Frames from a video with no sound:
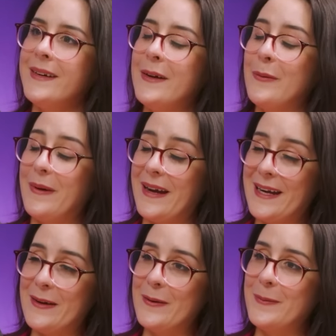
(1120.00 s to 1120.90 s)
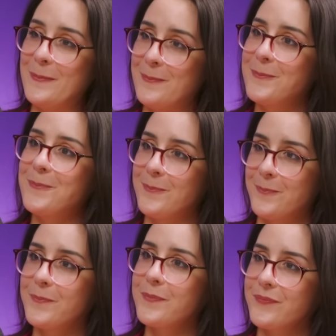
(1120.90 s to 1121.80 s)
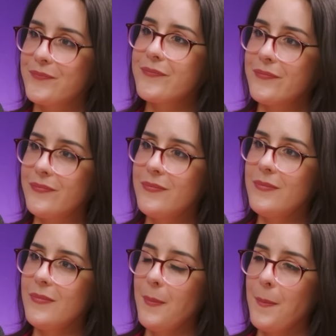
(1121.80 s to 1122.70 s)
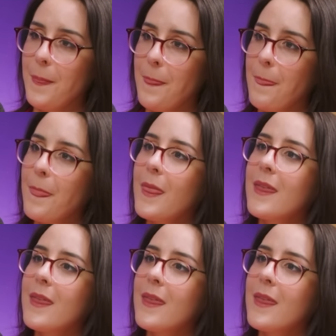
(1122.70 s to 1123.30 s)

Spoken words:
happening when those kids come through who are enthusiastic,